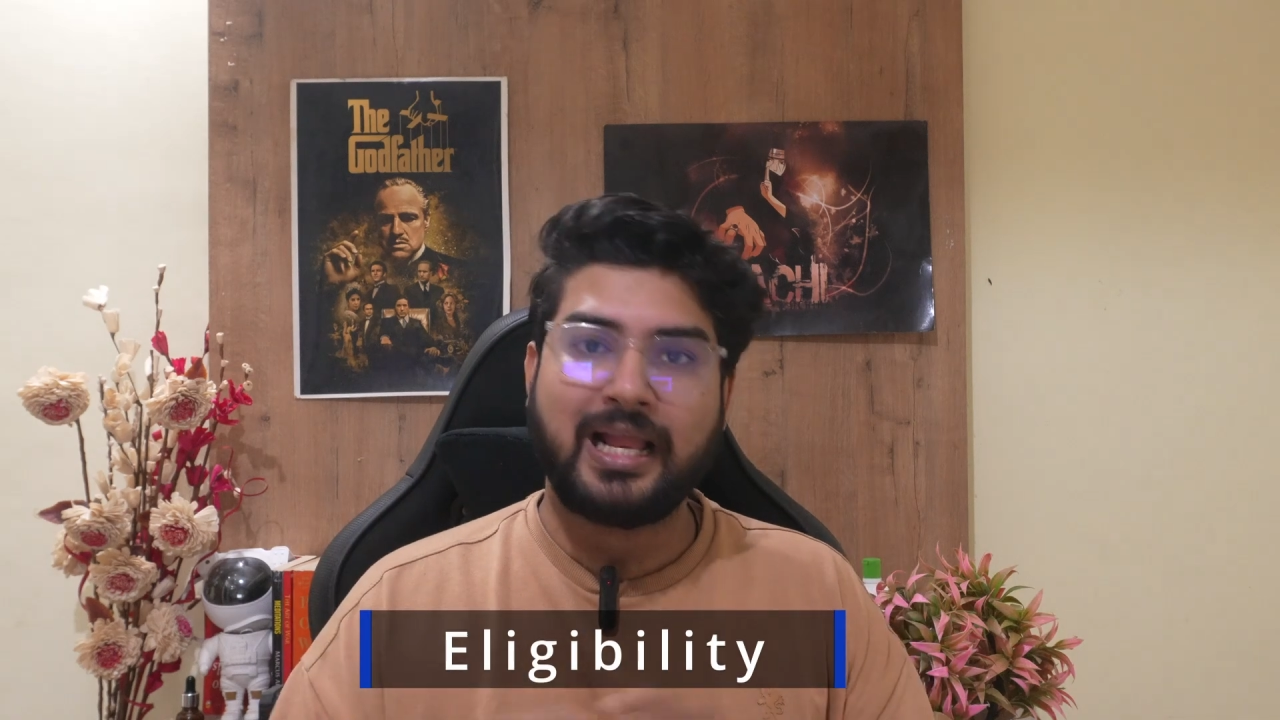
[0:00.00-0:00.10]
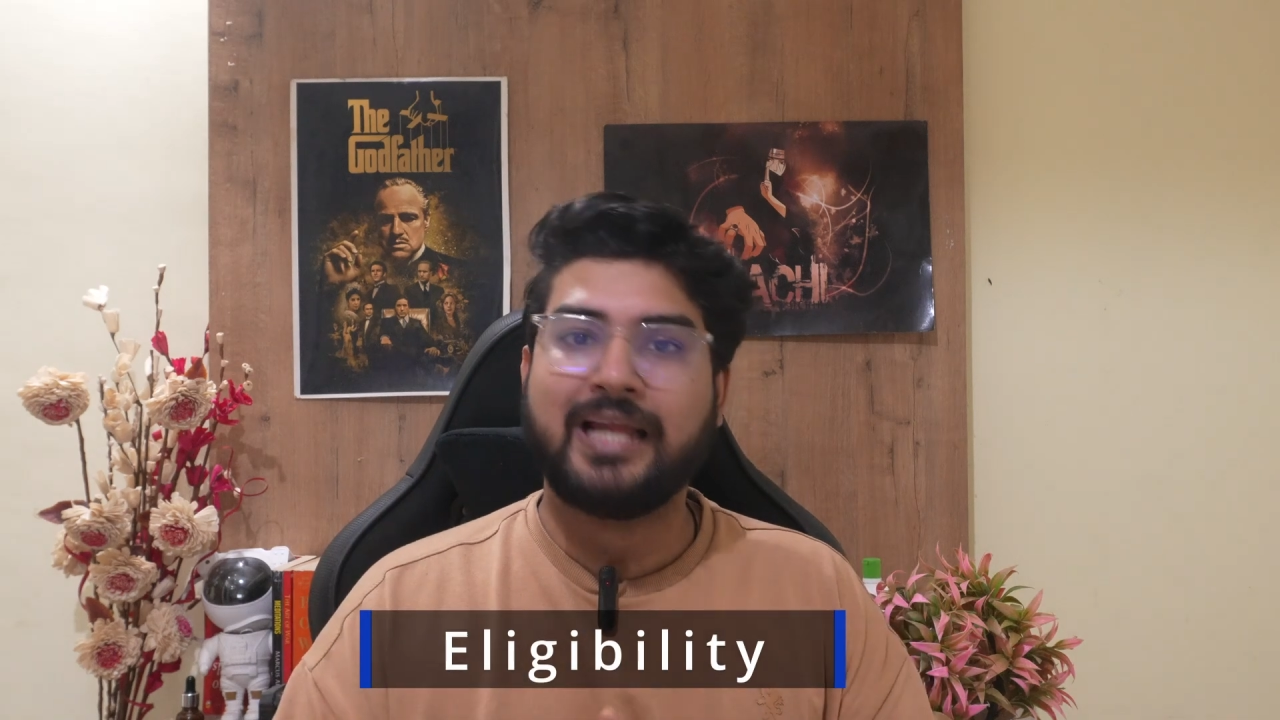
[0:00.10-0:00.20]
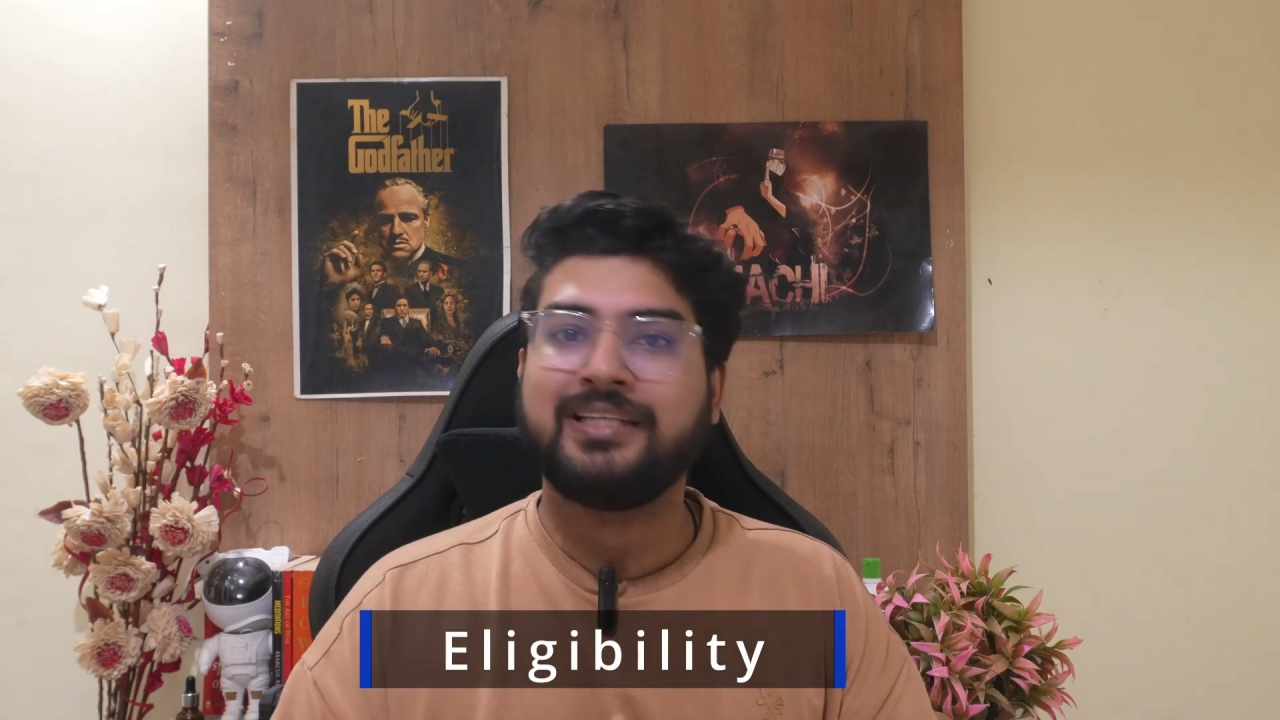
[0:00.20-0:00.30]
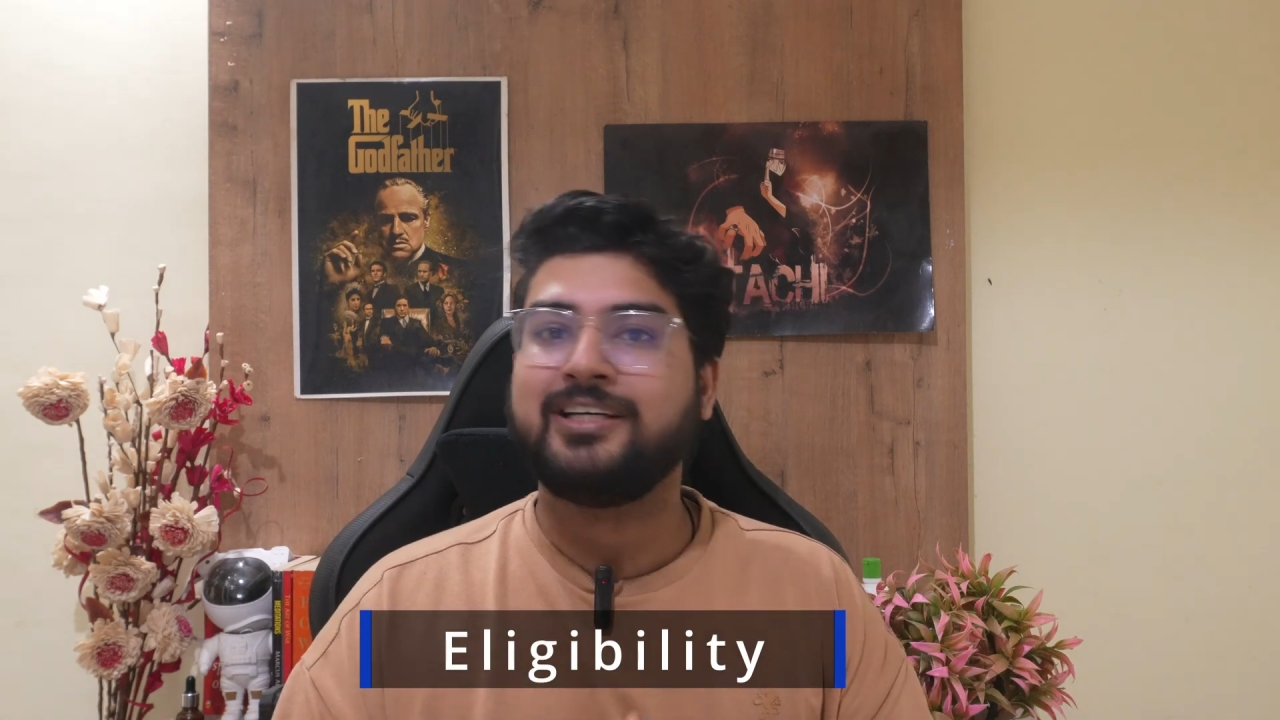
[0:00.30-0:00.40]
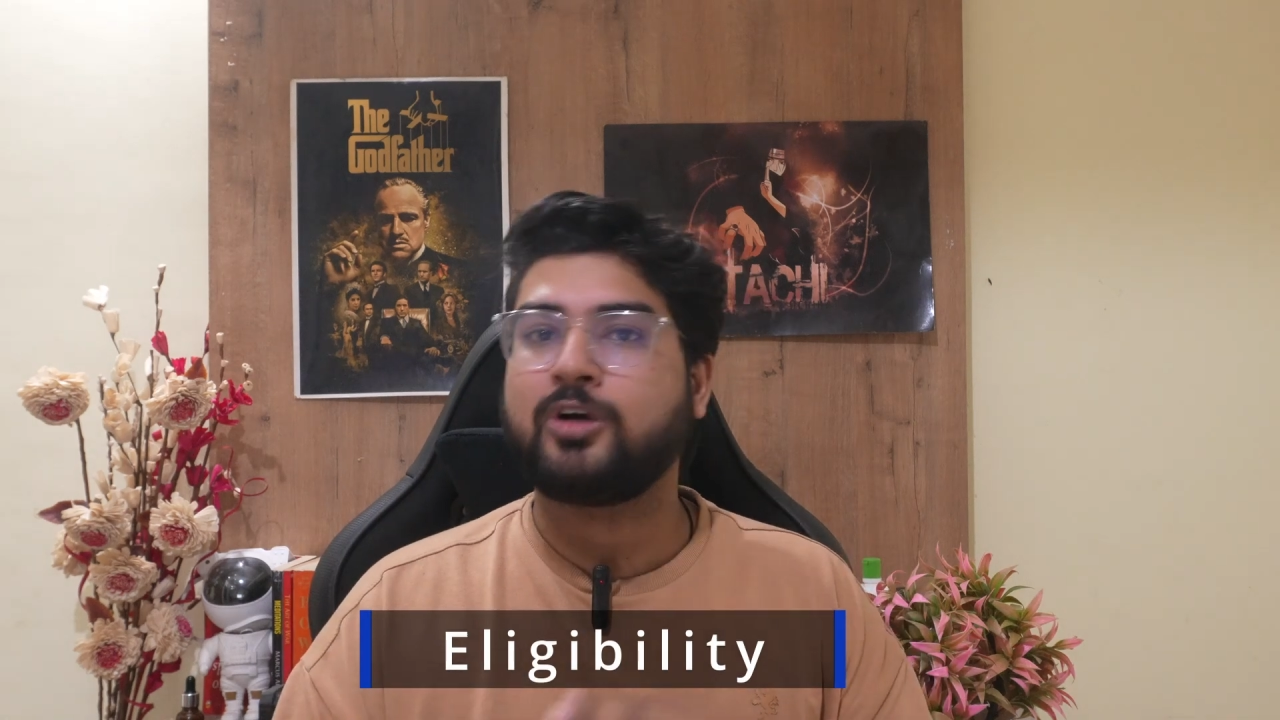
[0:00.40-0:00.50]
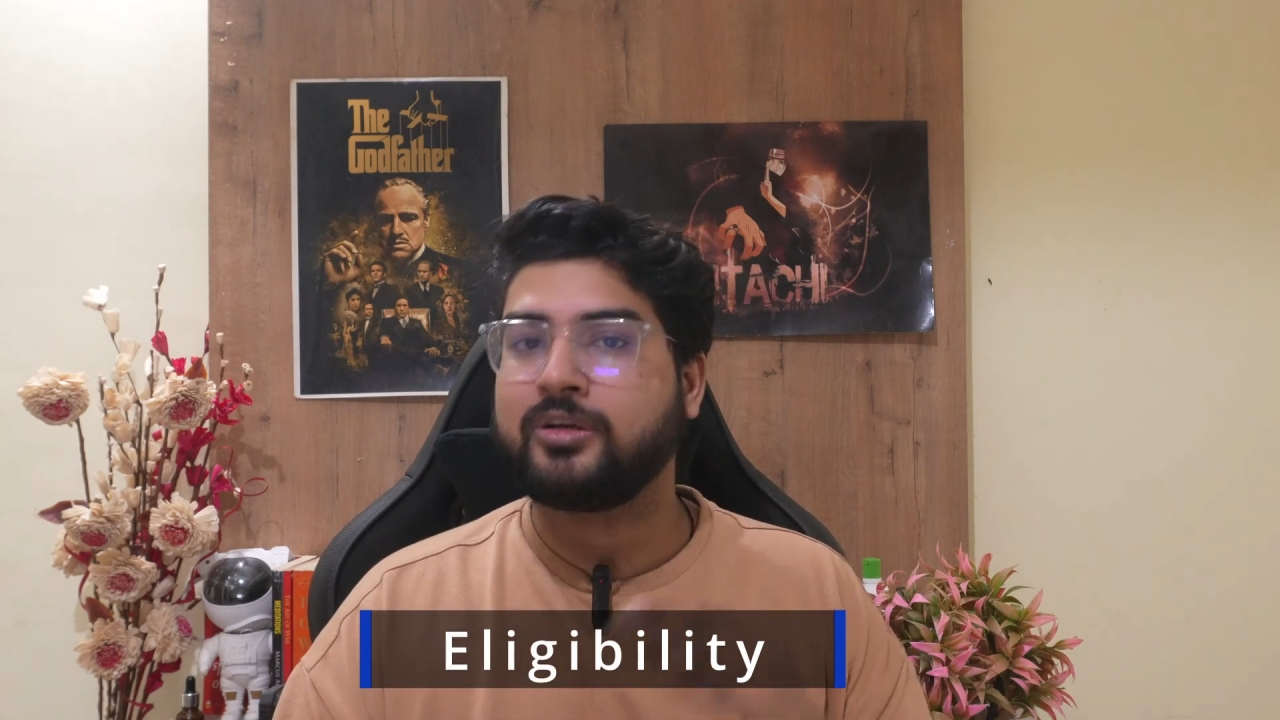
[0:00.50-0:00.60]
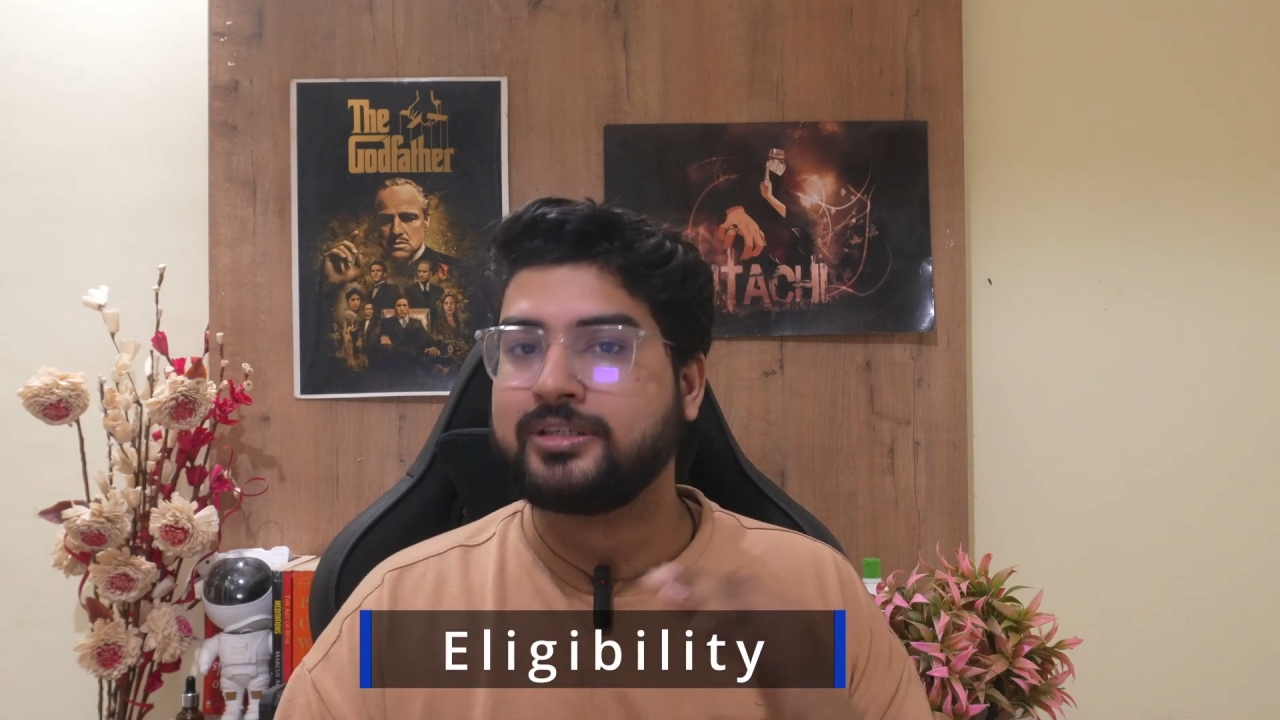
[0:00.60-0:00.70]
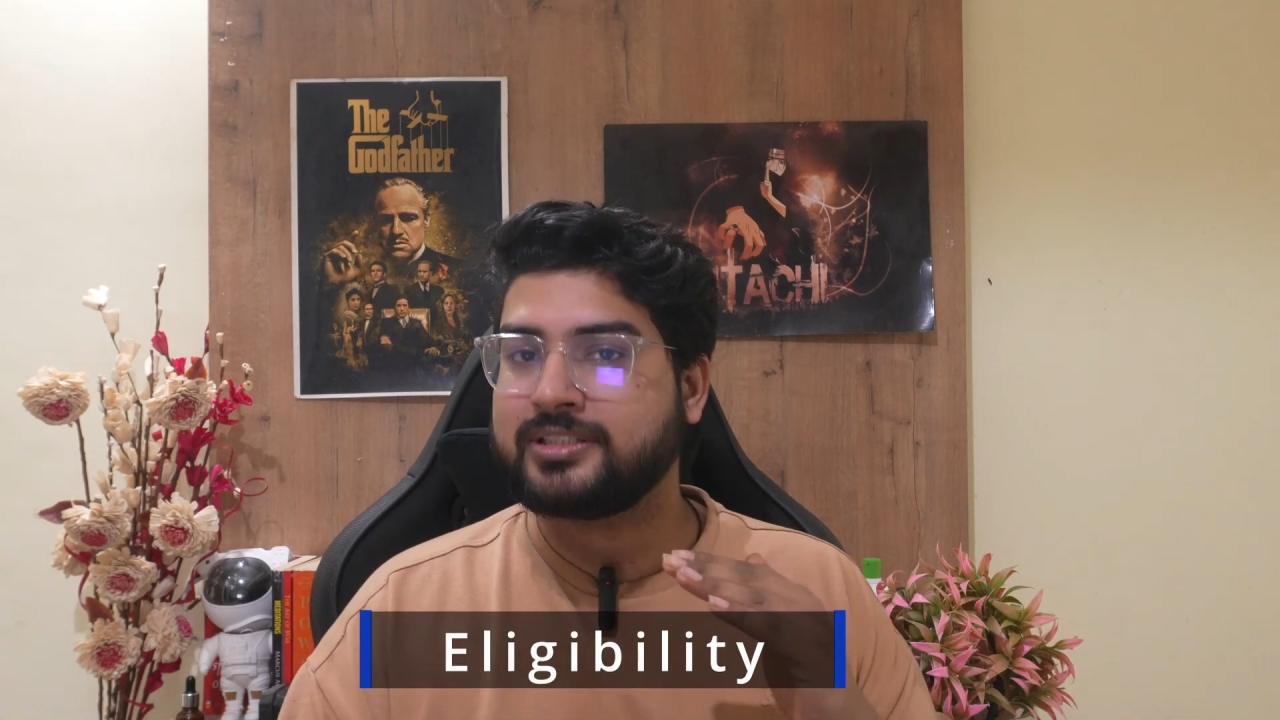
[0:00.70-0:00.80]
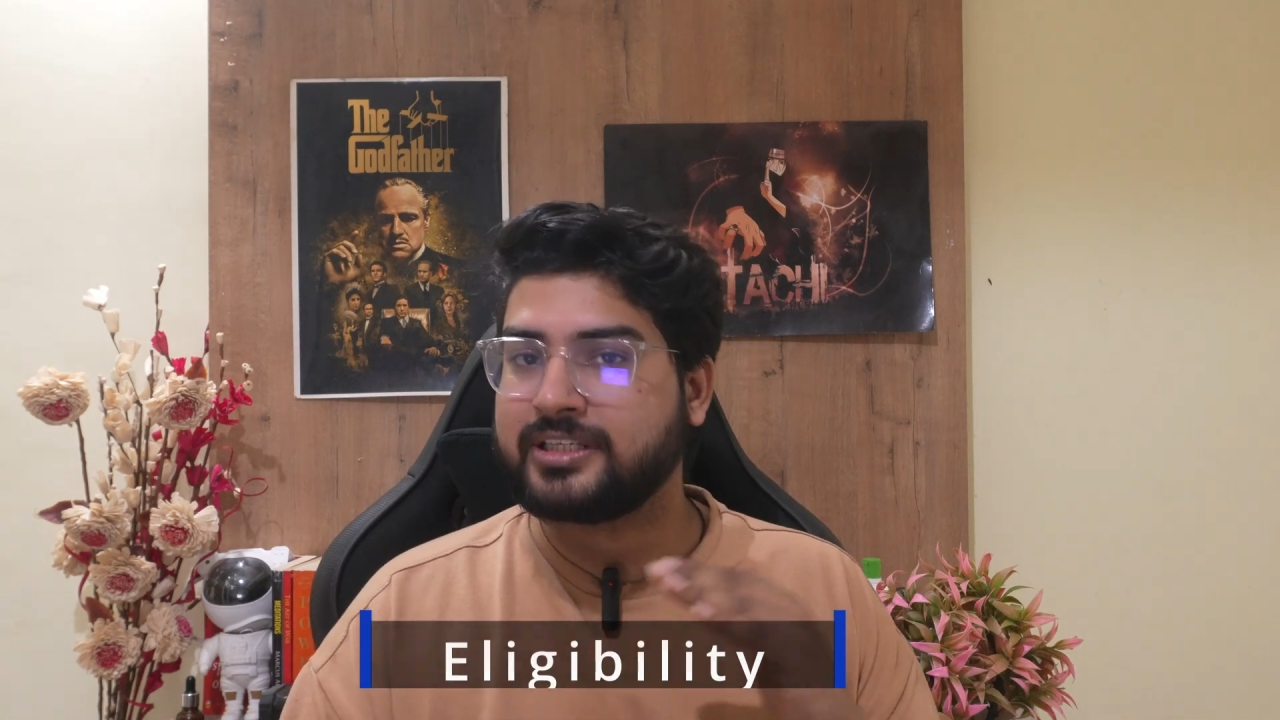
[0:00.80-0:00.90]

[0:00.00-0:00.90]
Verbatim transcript: any college